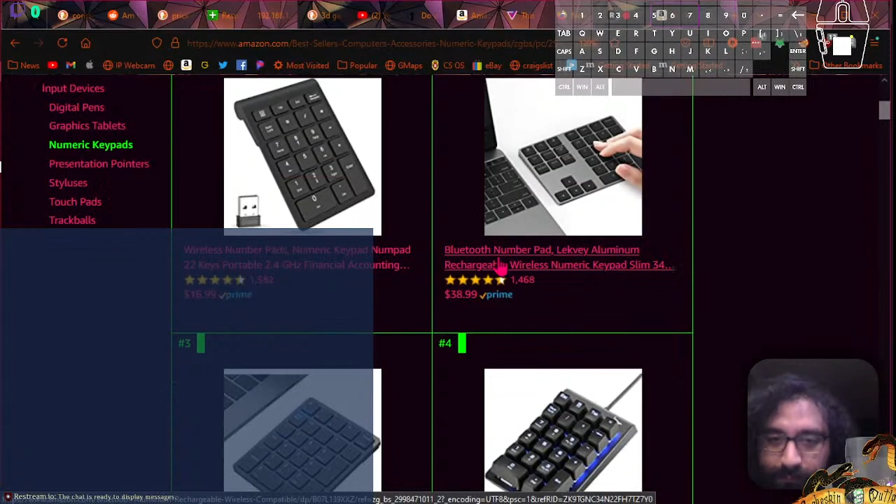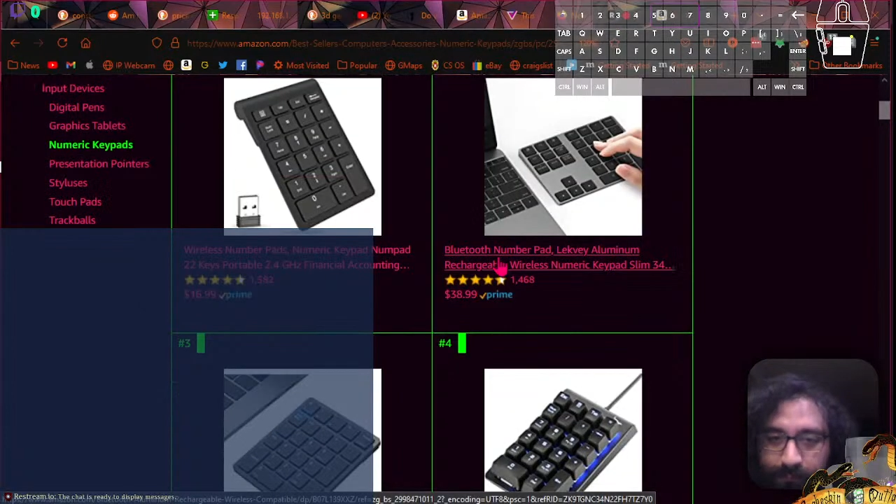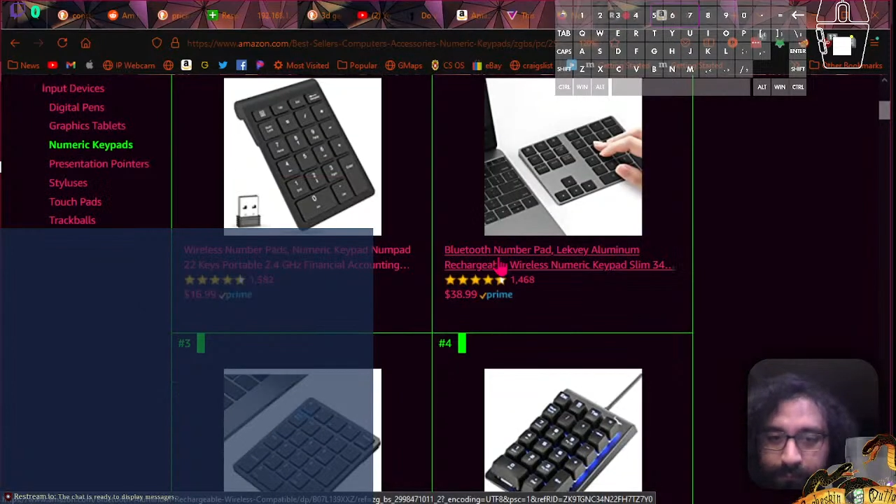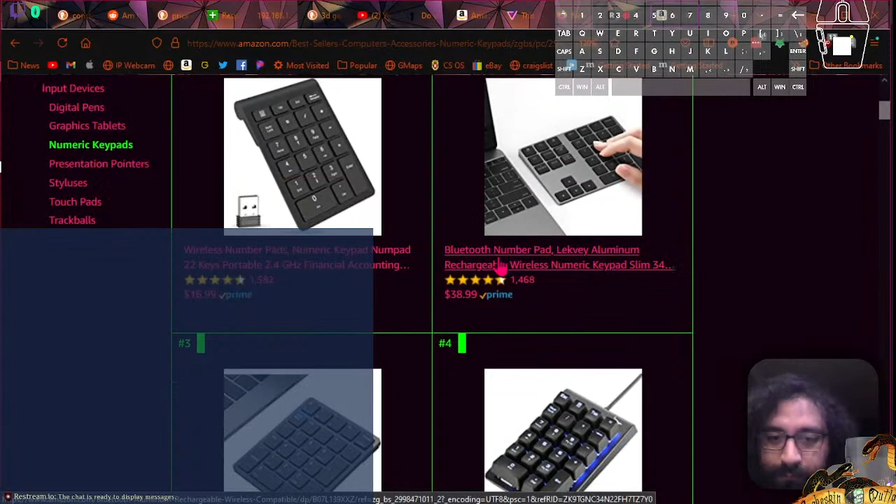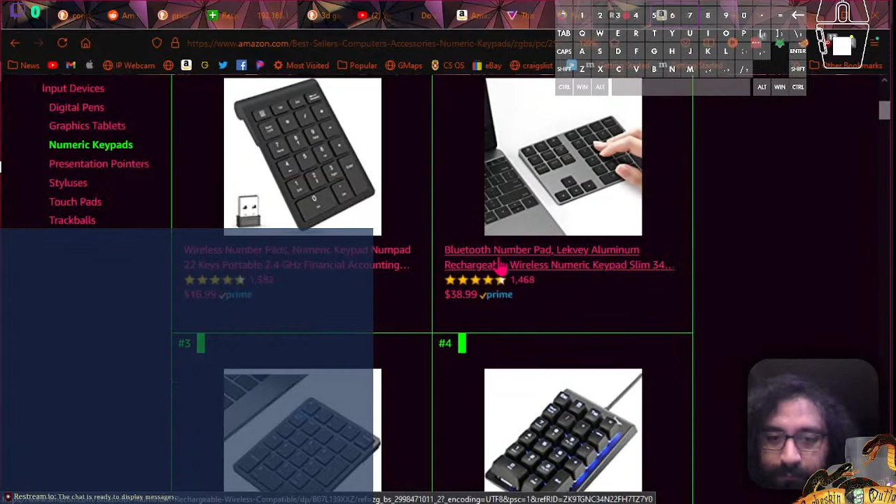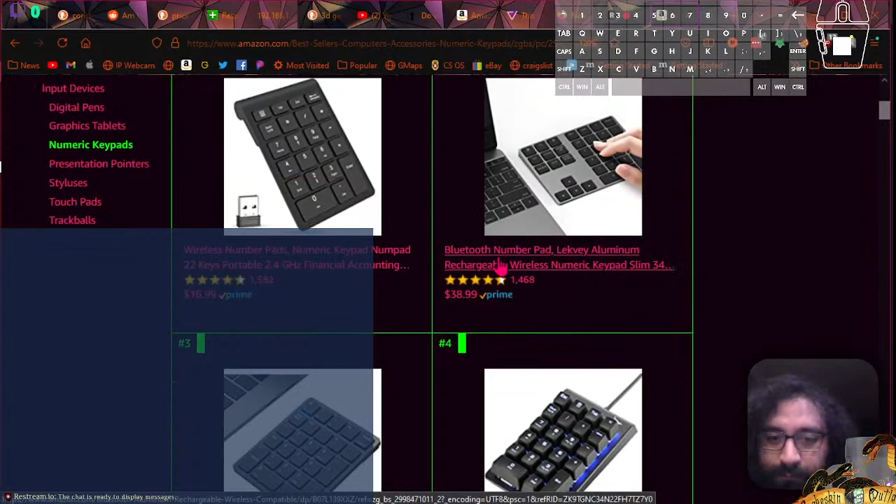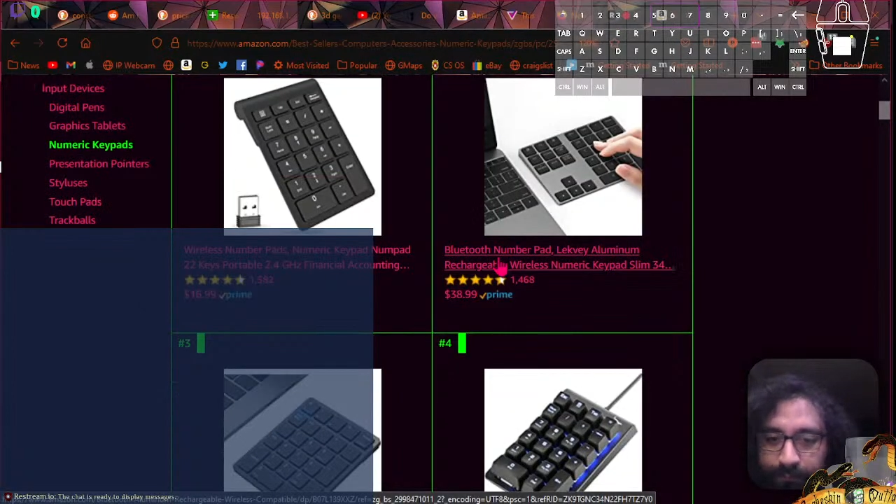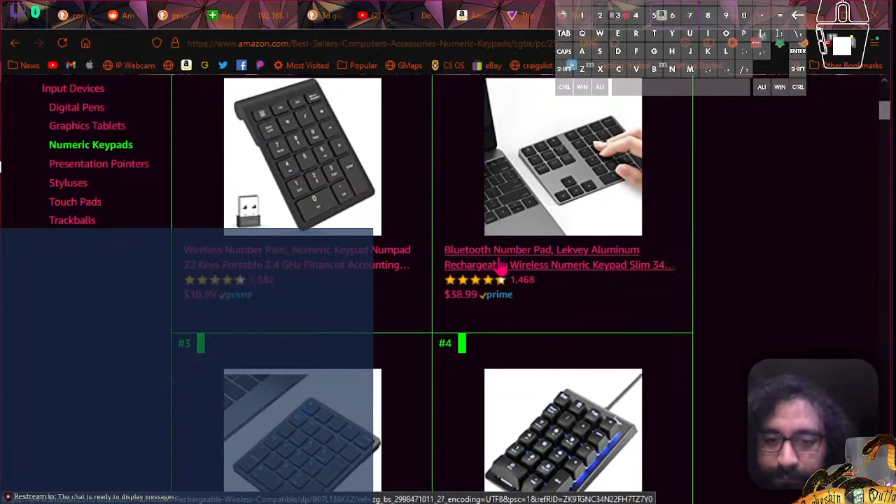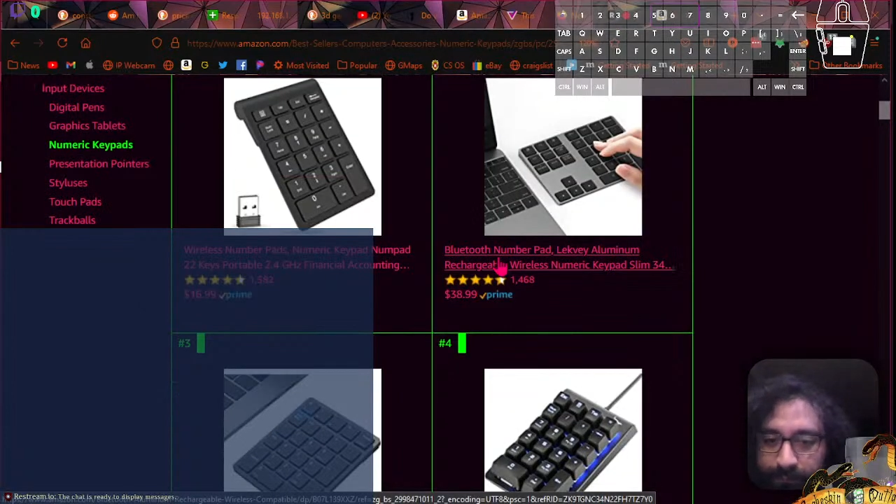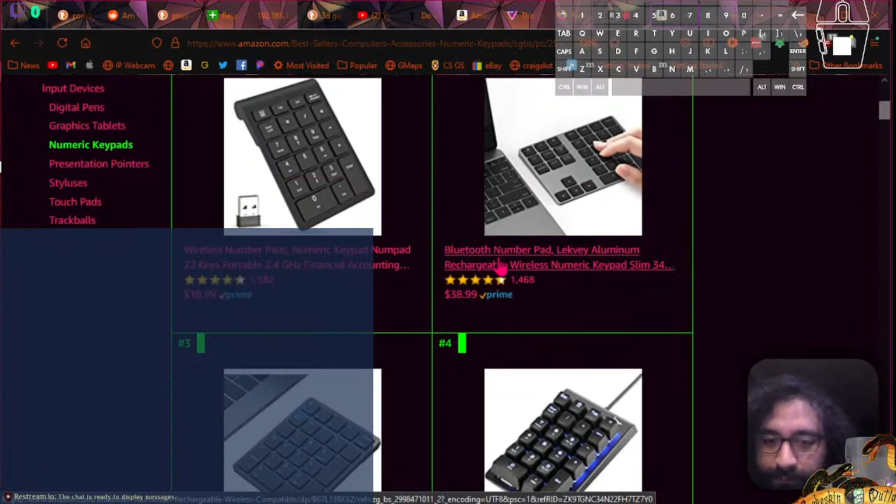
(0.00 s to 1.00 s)
even though it
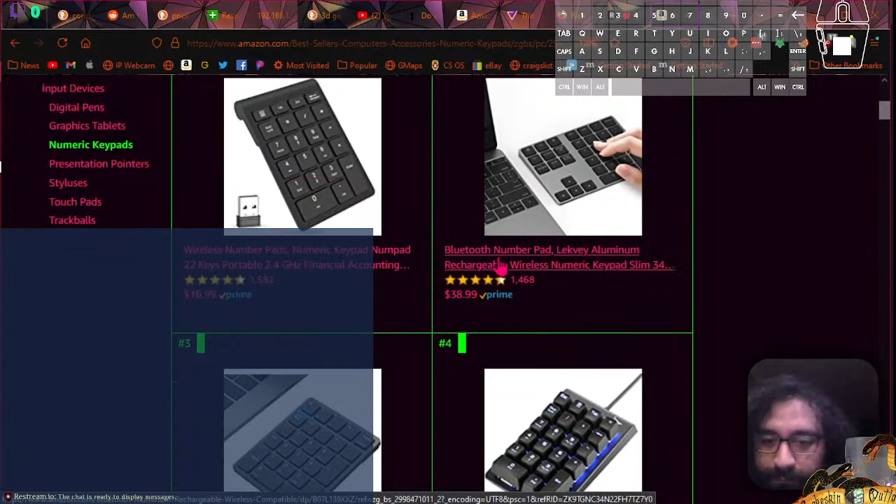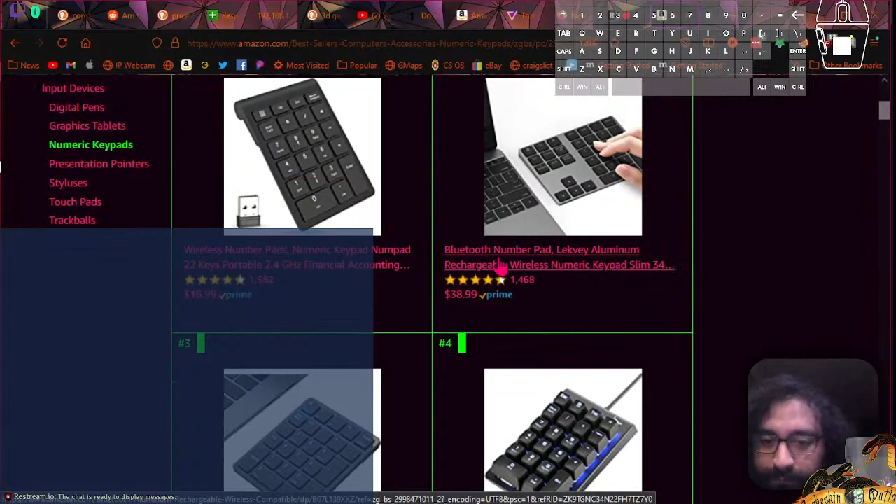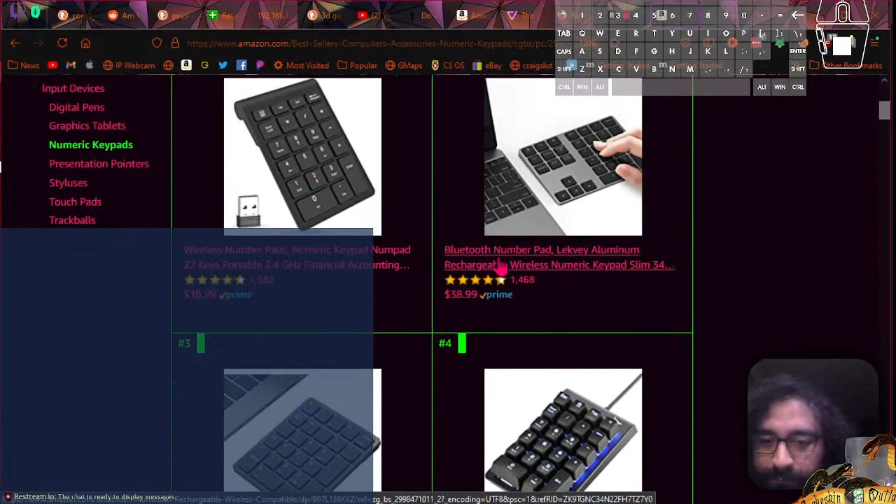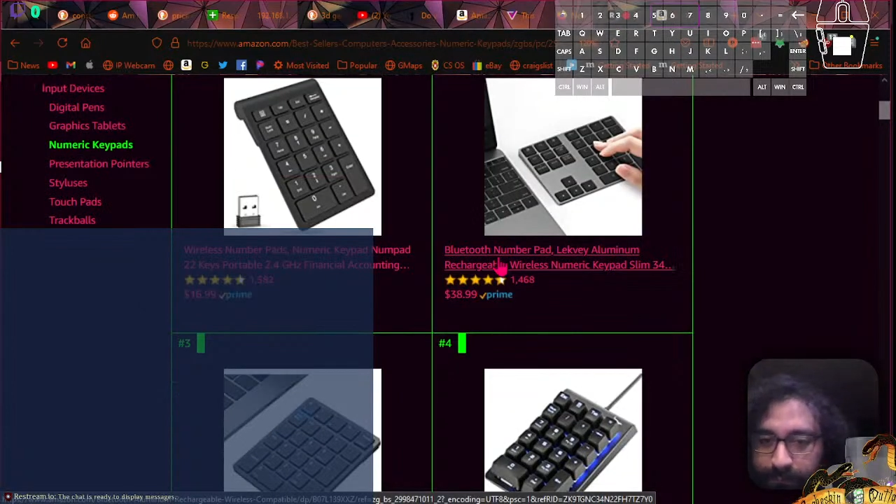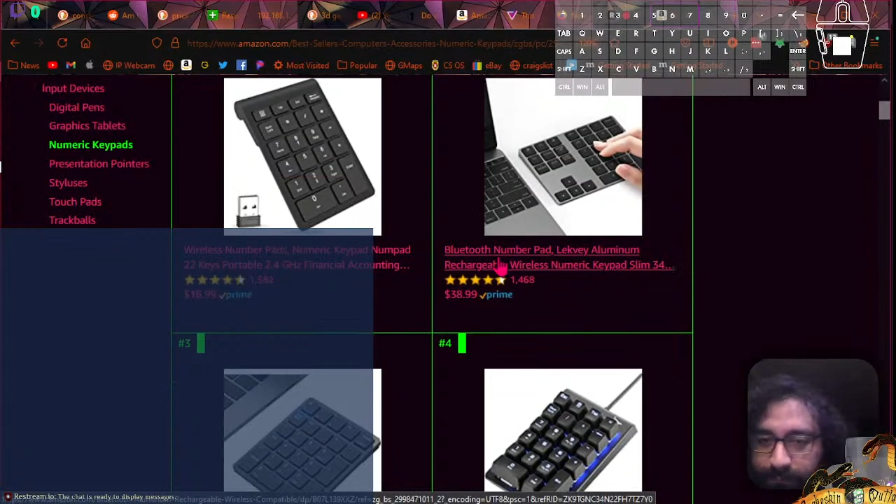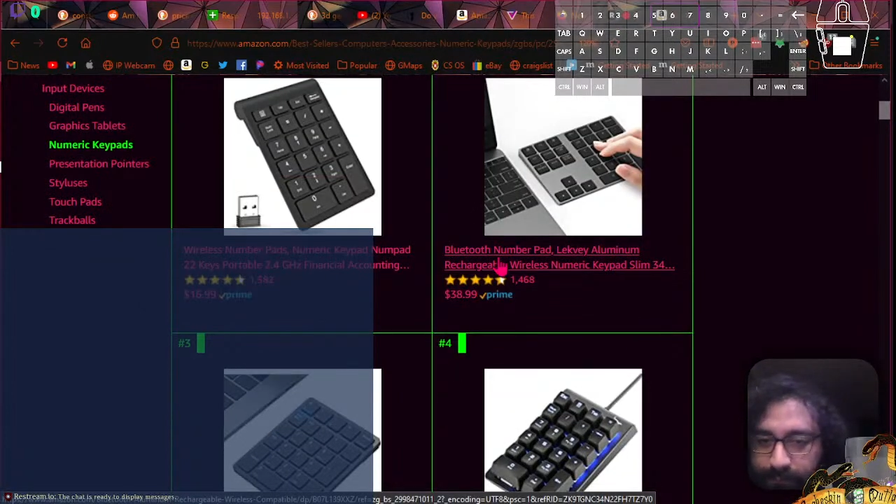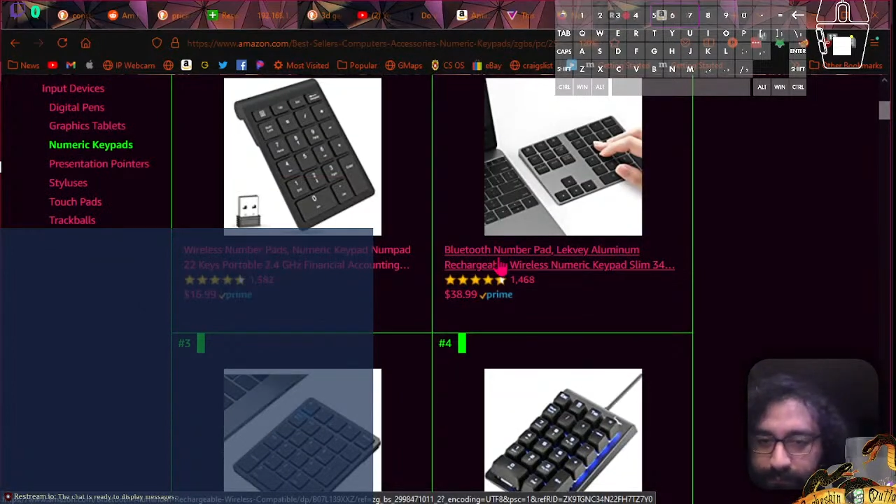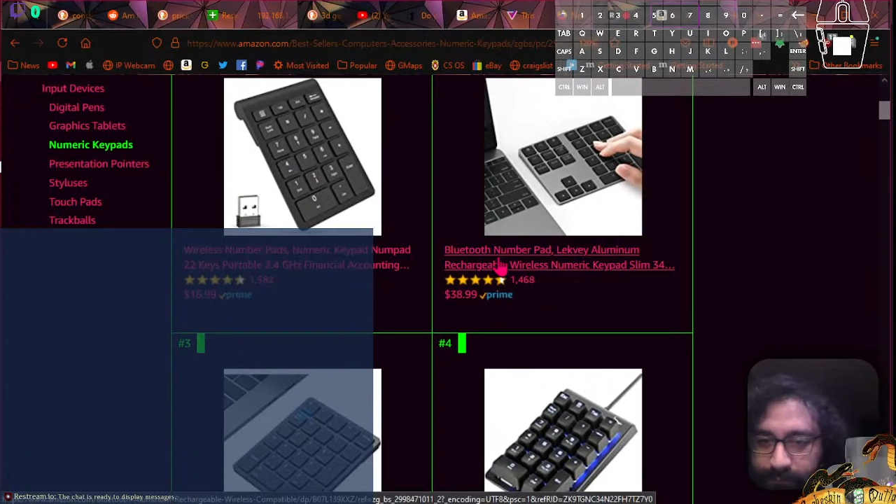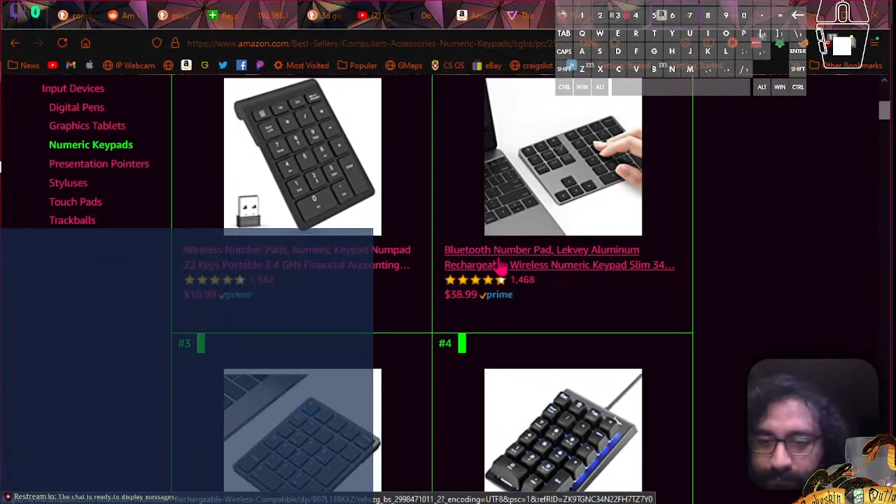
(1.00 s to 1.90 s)
wasn't a traditional launch,